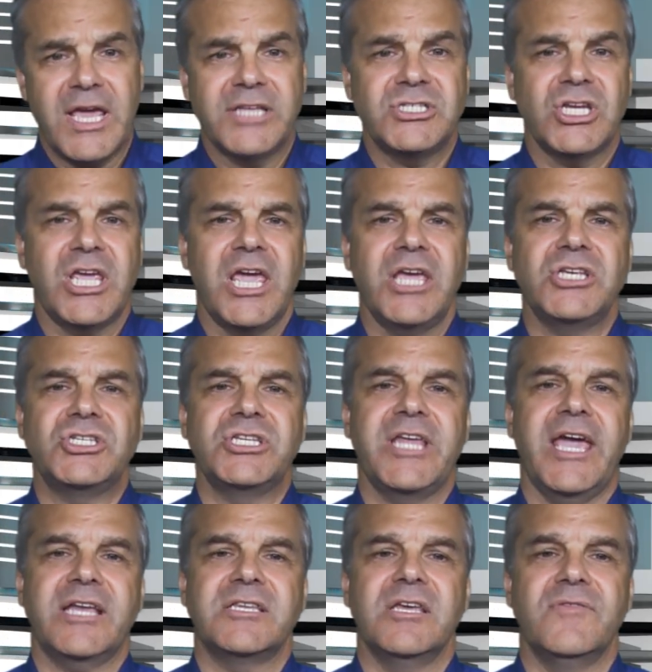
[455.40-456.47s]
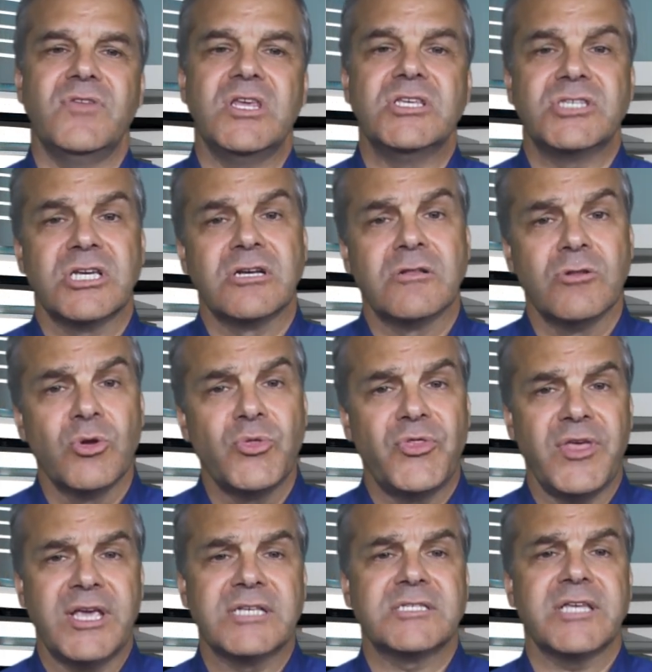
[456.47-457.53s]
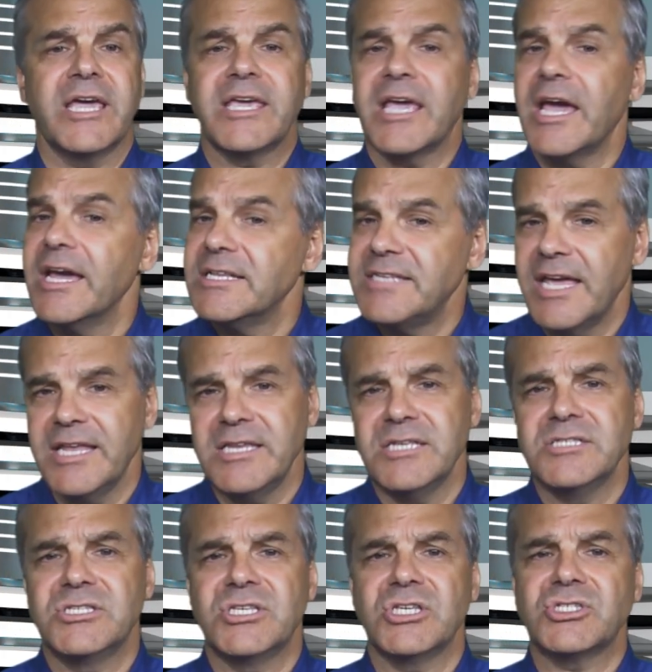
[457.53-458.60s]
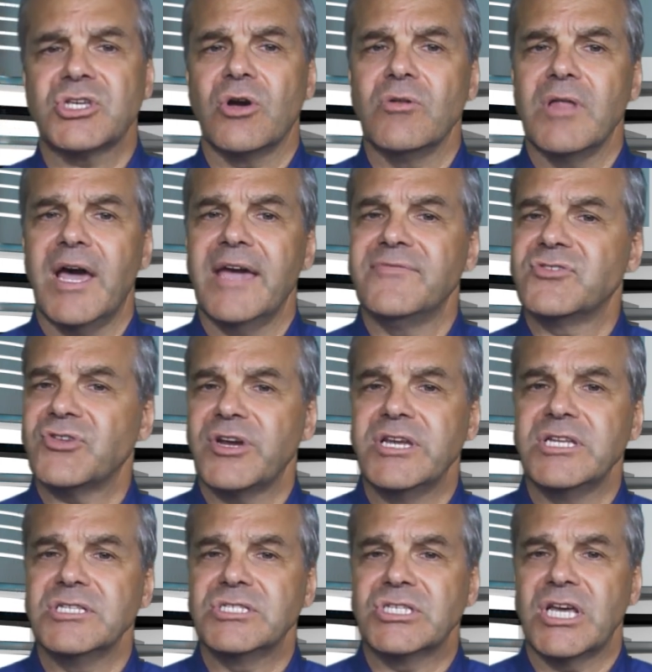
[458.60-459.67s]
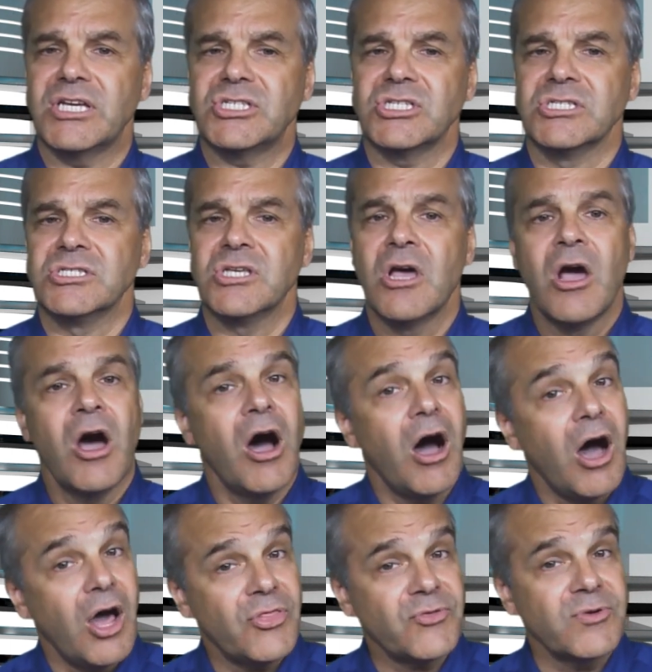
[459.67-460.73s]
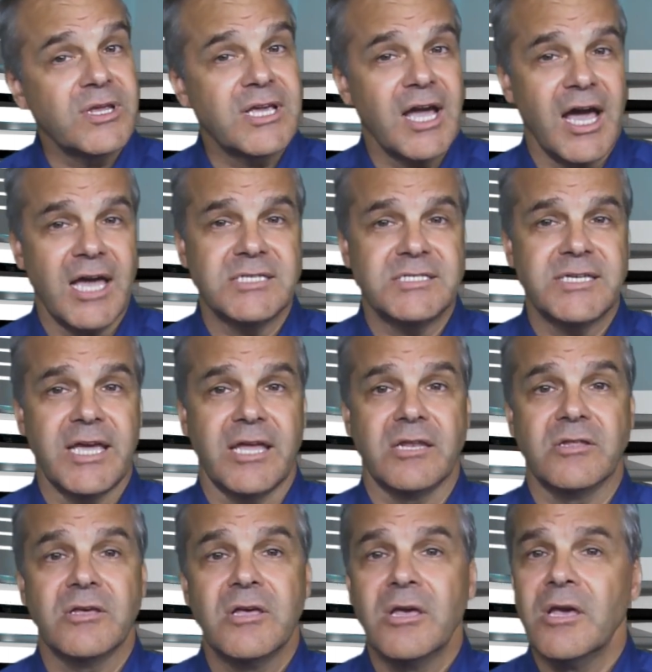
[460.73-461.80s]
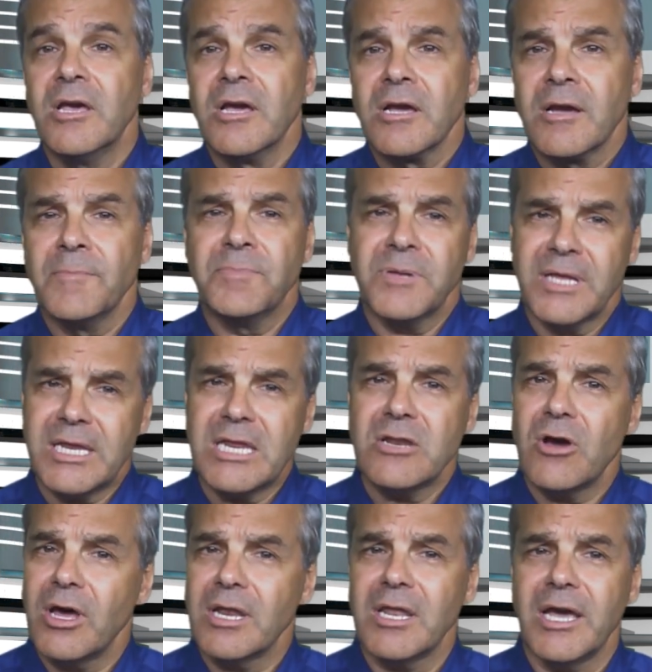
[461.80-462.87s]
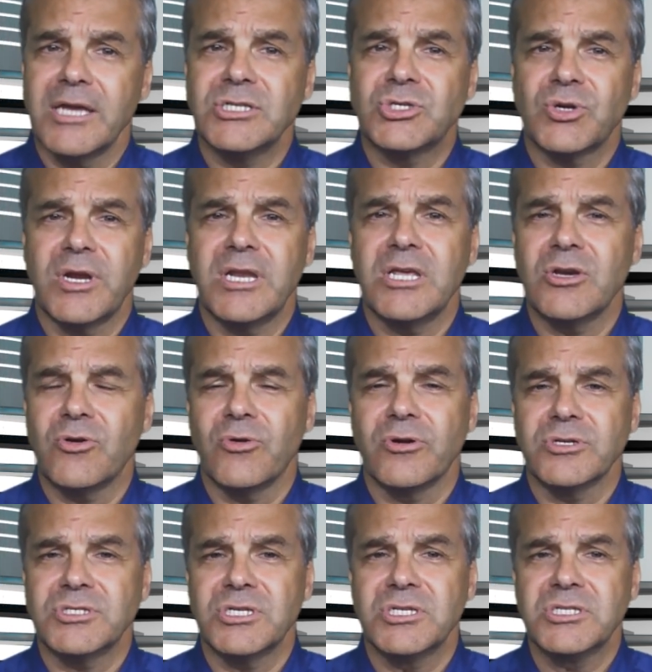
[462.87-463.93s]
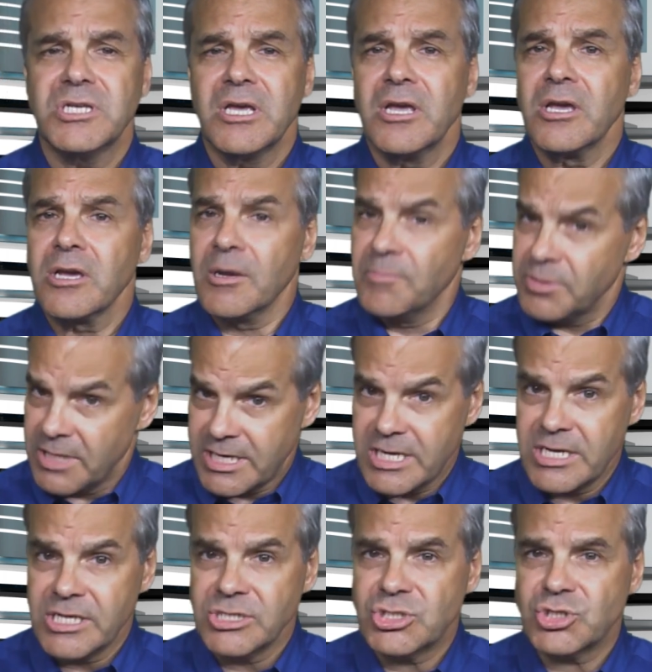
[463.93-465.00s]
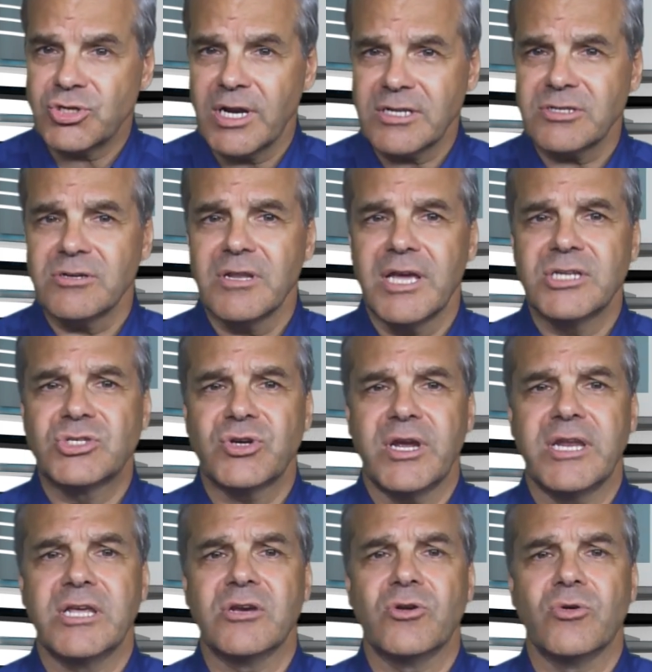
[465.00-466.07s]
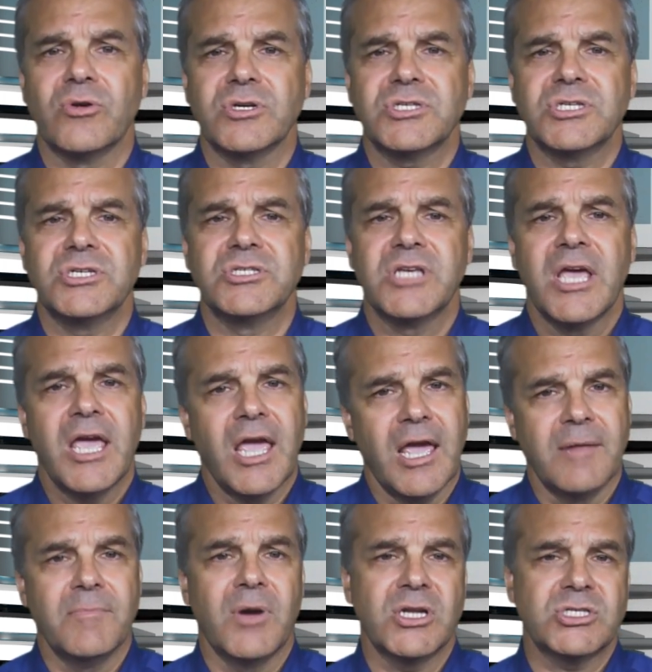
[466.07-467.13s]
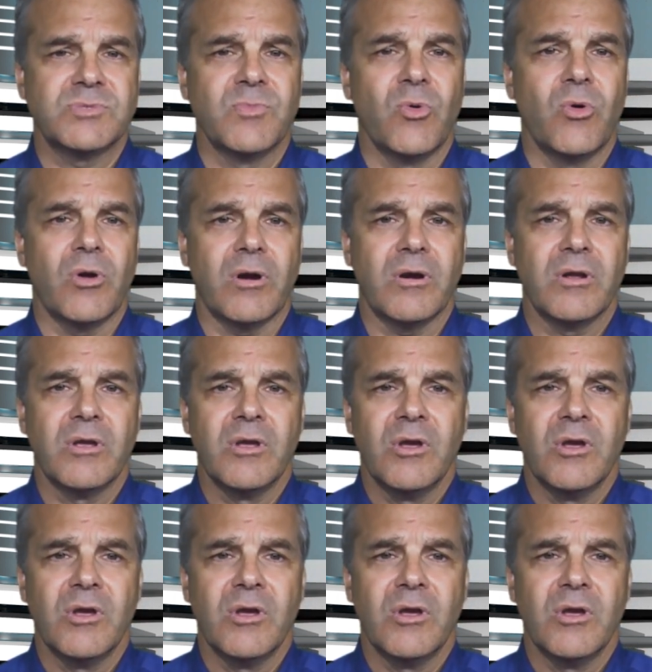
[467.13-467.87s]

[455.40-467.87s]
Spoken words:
education activities include things like attending CiscoLive training sessions, authoring content, completing online training courses, completing instructor-led training courses, and much more.